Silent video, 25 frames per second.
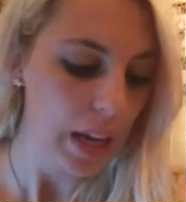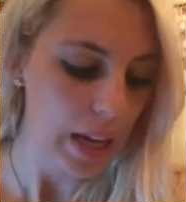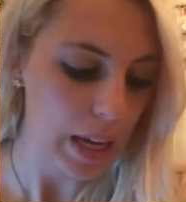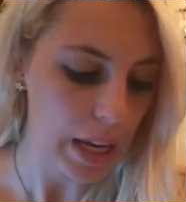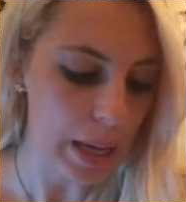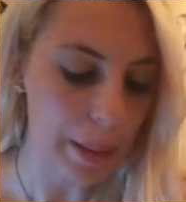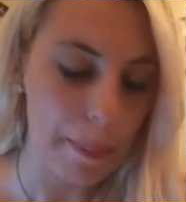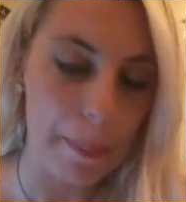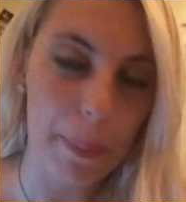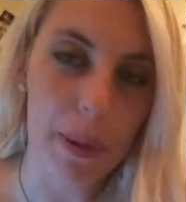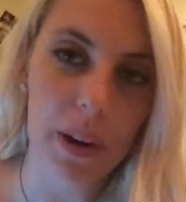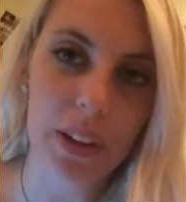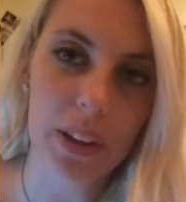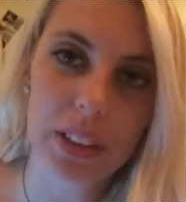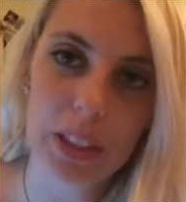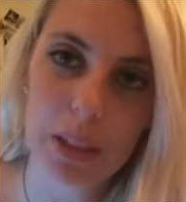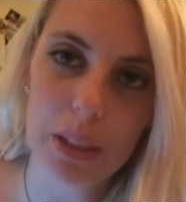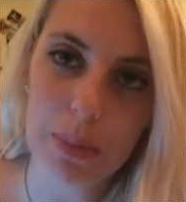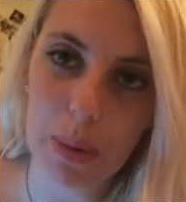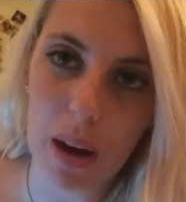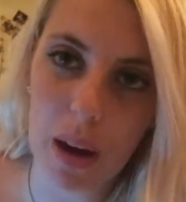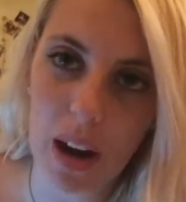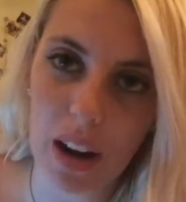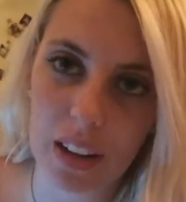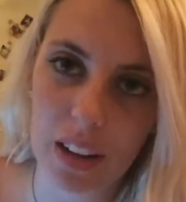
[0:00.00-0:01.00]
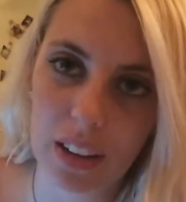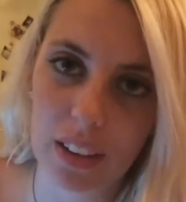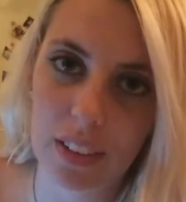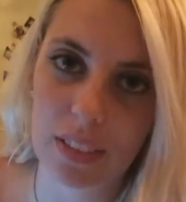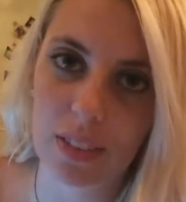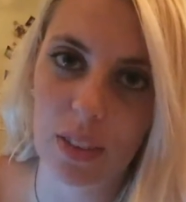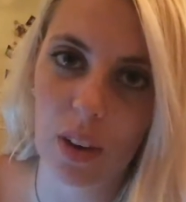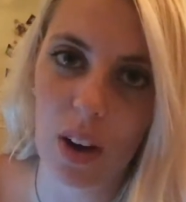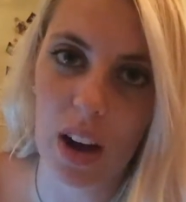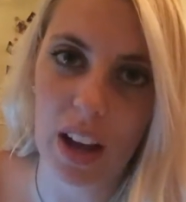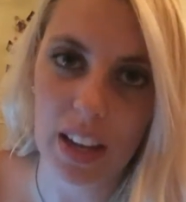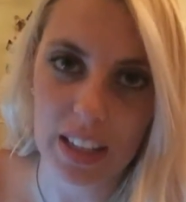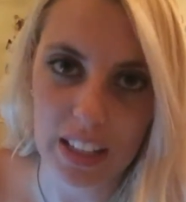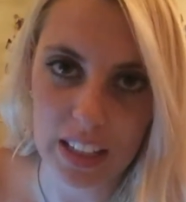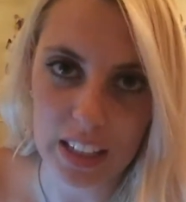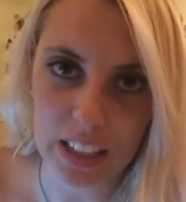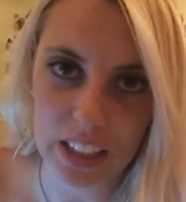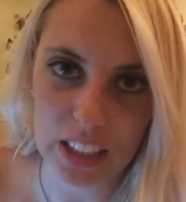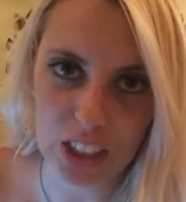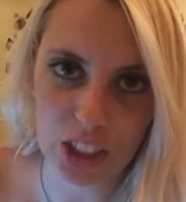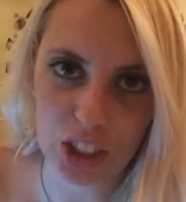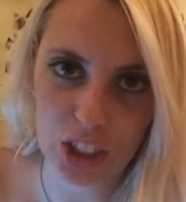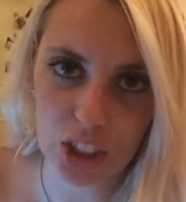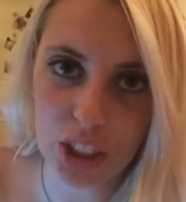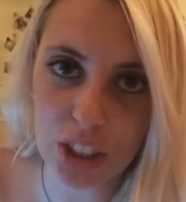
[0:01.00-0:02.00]
He put the bottle of wine in
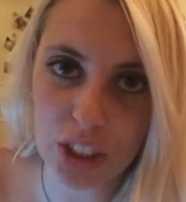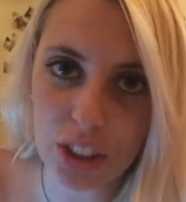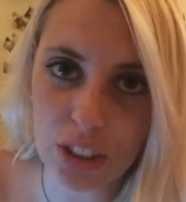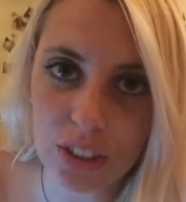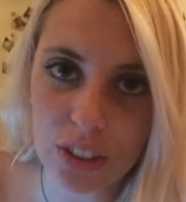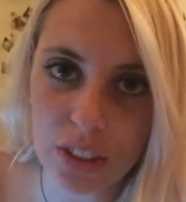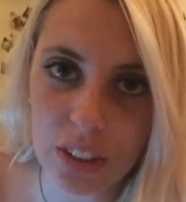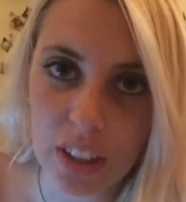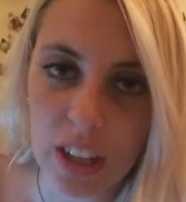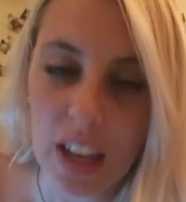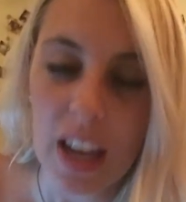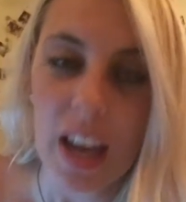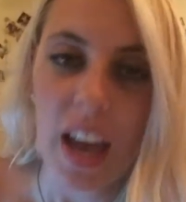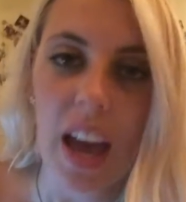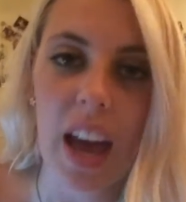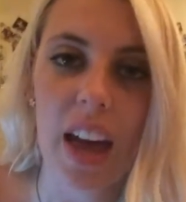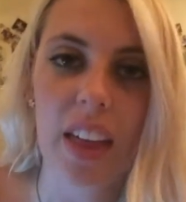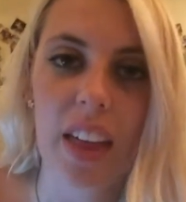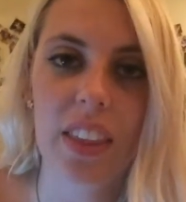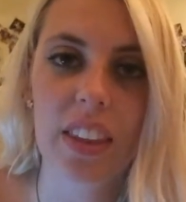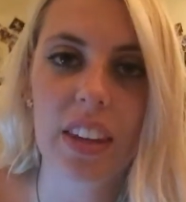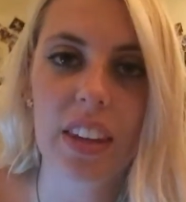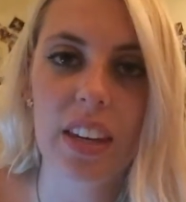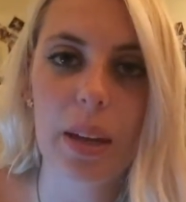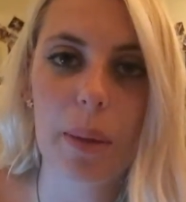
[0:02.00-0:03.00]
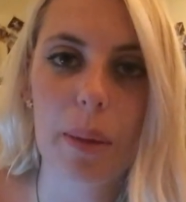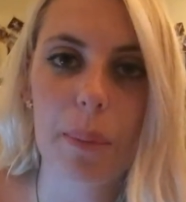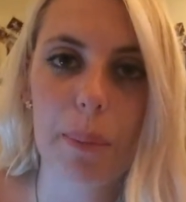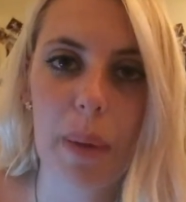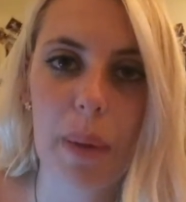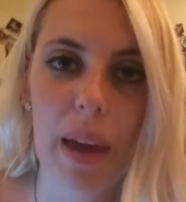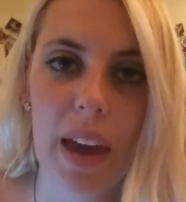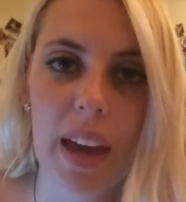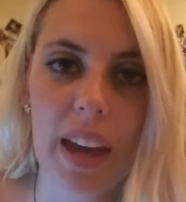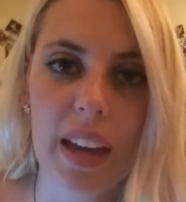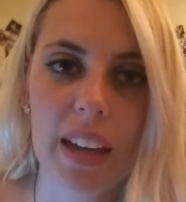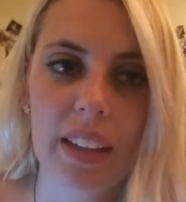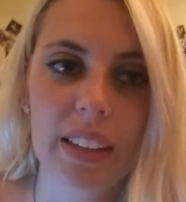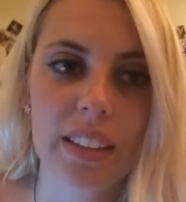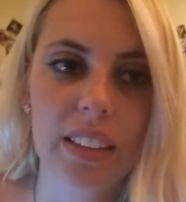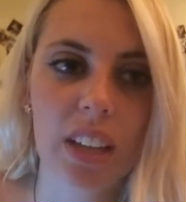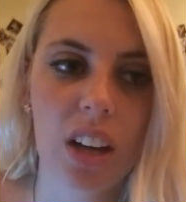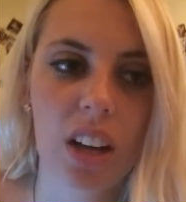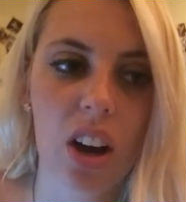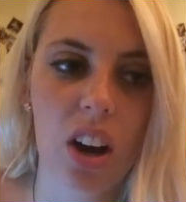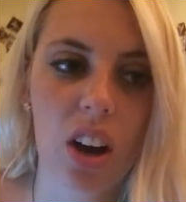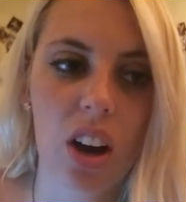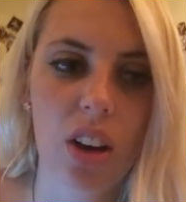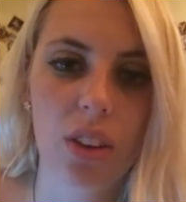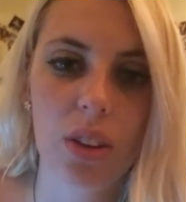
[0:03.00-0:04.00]
a shoe and then he banged
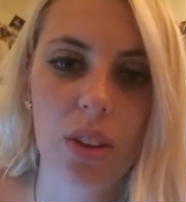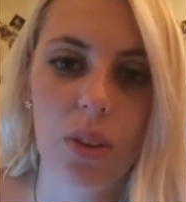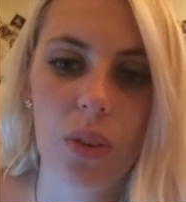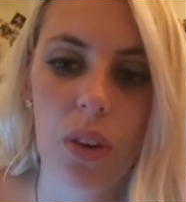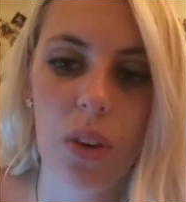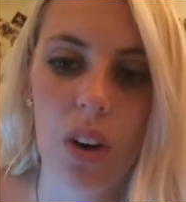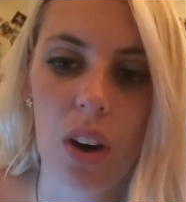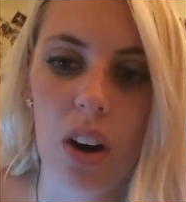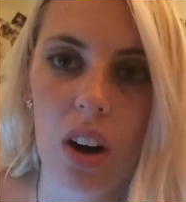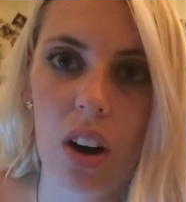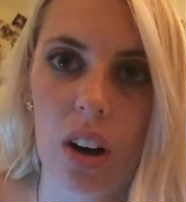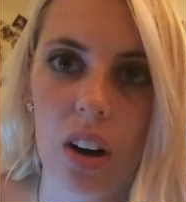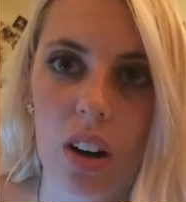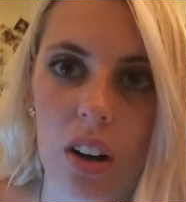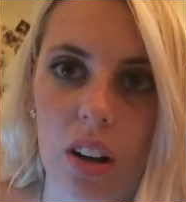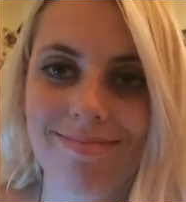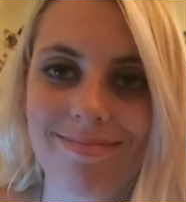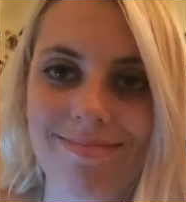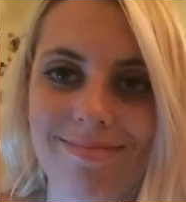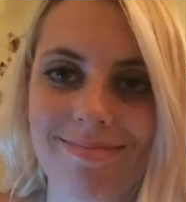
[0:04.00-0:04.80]
on the wall.